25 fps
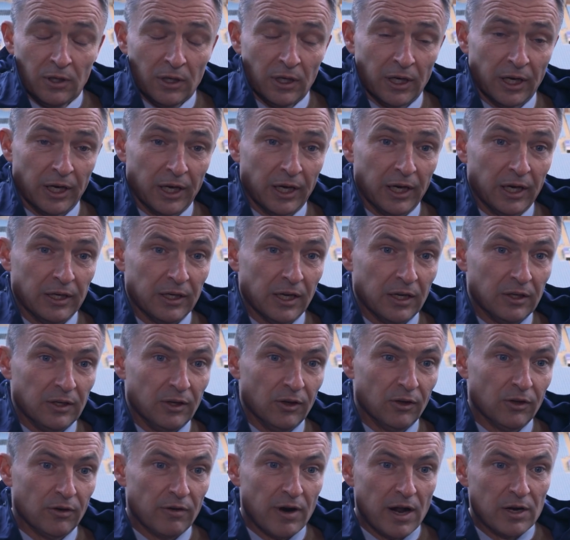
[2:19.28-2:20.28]
Uh, and then the
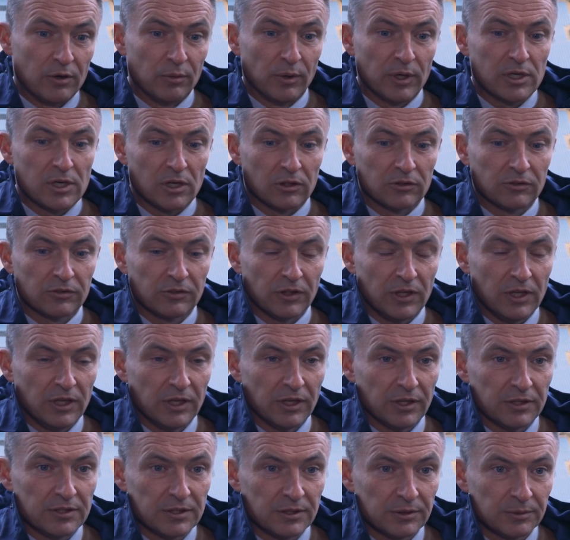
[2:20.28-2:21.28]
other end, we
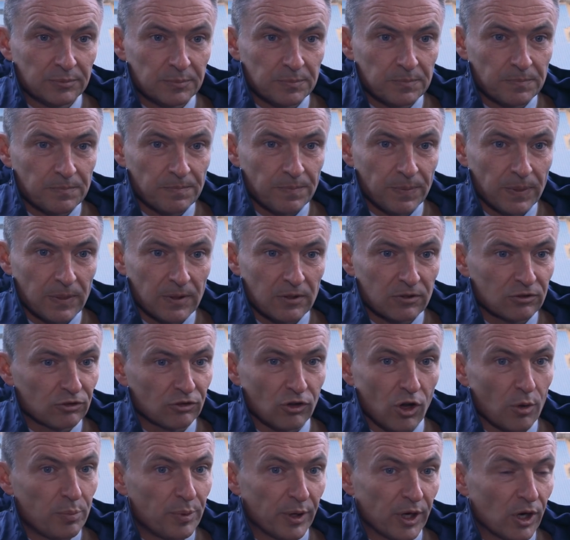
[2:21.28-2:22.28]
conceded
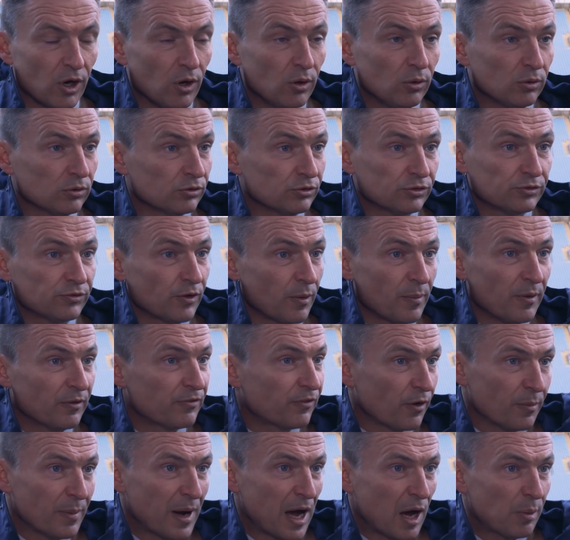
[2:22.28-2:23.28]
sloppy goals from,
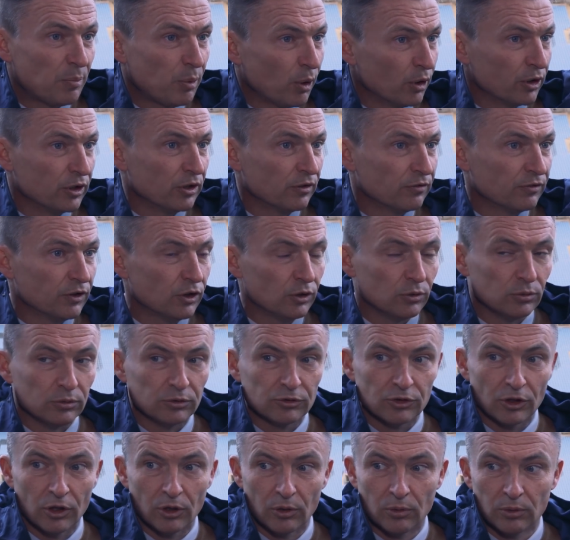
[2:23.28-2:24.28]
from our point of view.
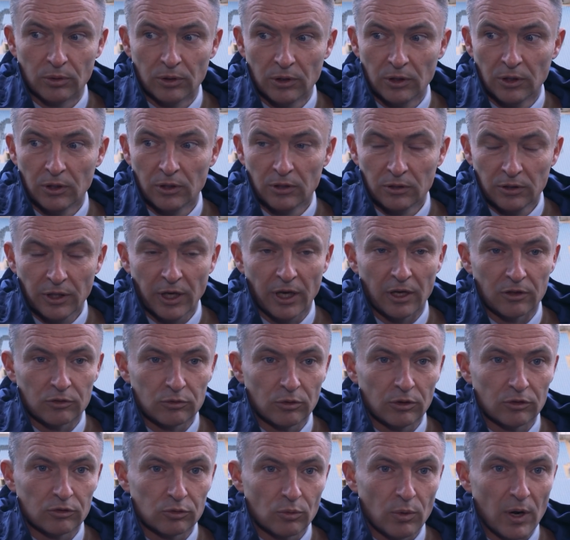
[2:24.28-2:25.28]
So yeah, as,
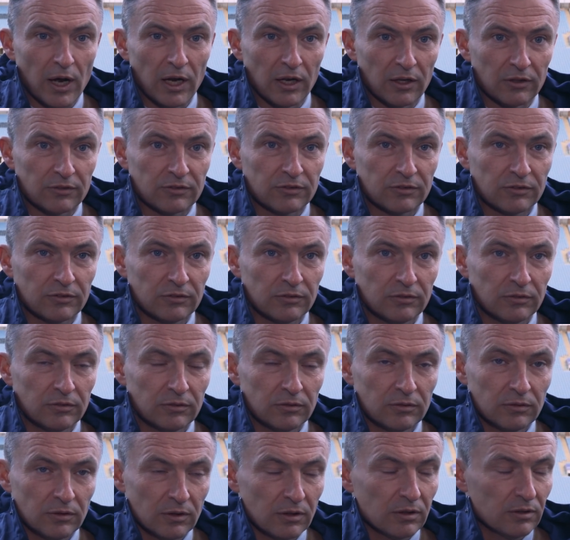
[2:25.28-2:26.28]
as well as
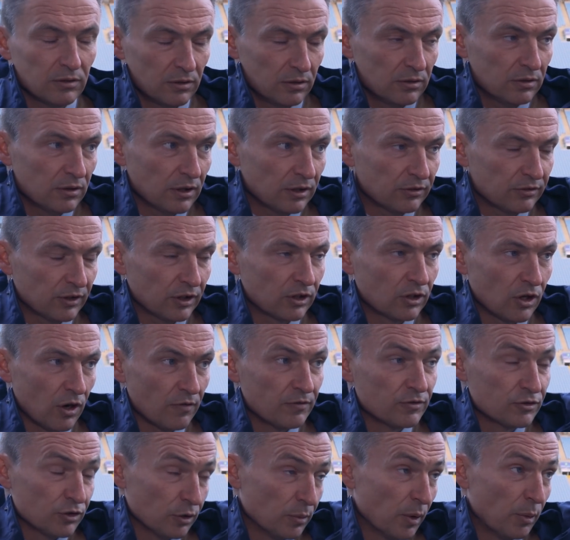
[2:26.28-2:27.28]
like I say
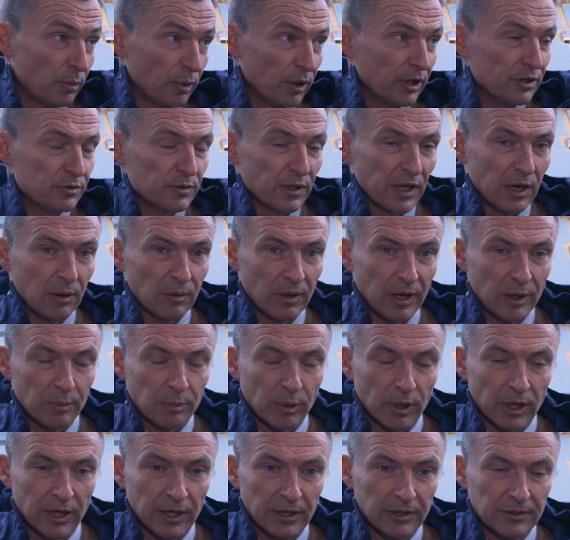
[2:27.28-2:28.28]
Coventry, we're pleased with how they
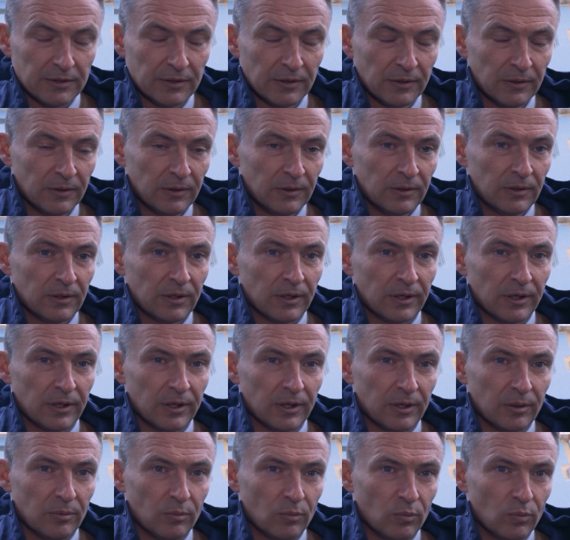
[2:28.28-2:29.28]
played.
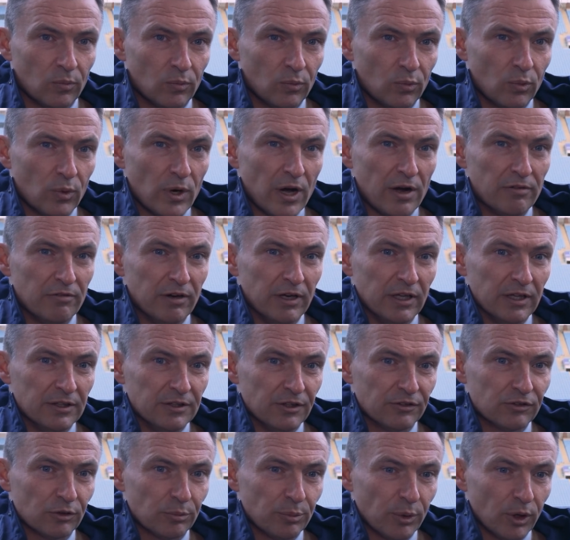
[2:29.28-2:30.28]
Um, we're really
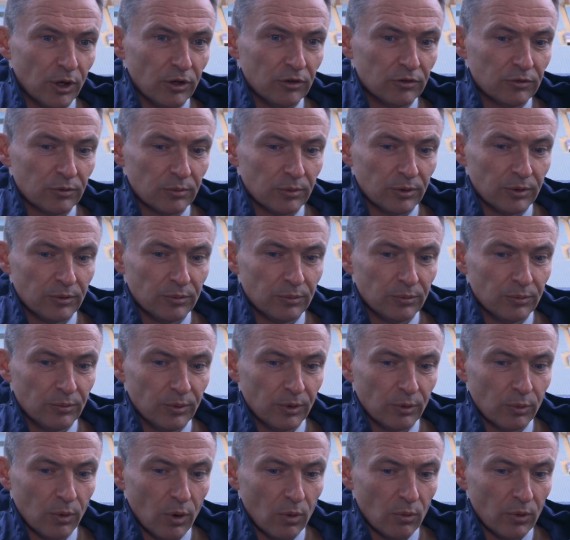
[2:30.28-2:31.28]
disappointed with,
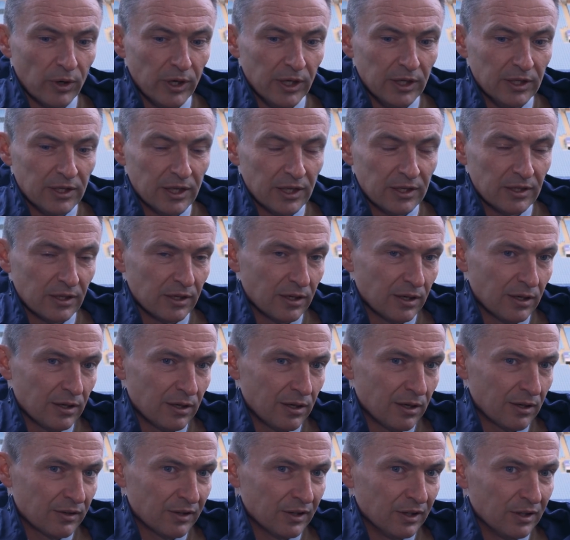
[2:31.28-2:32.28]
with what we did, and I,
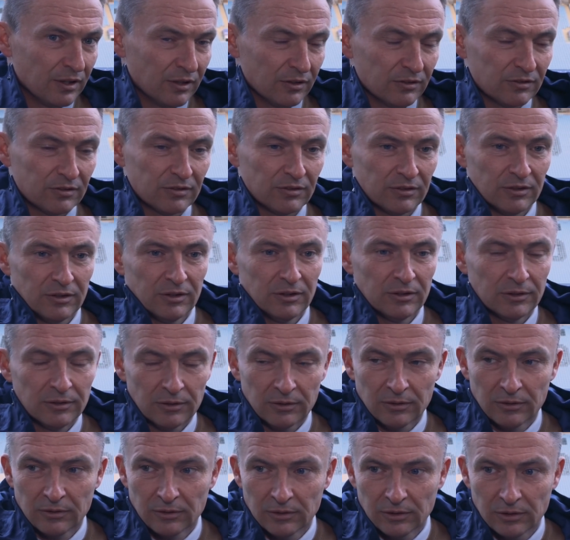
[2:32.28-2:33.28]
and I think it's
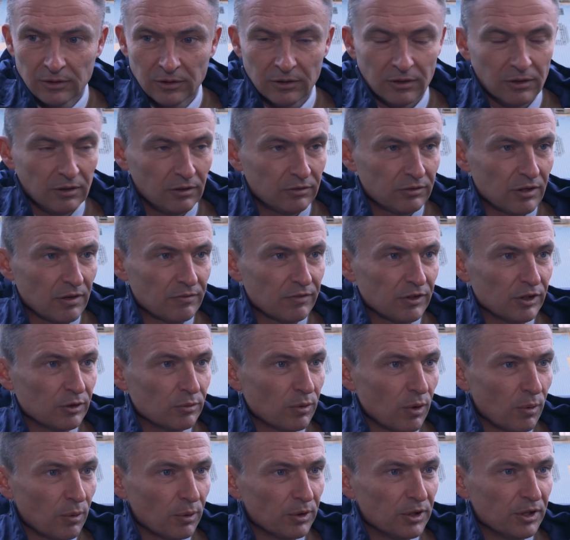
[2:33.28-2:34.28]
it's evident
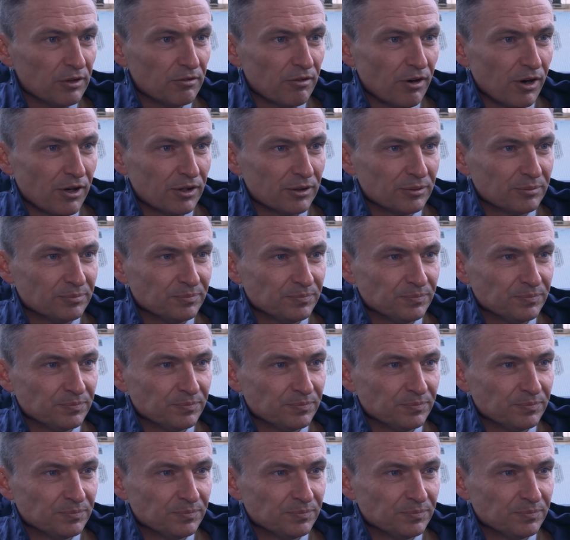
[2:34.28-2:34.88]
what we did wrong.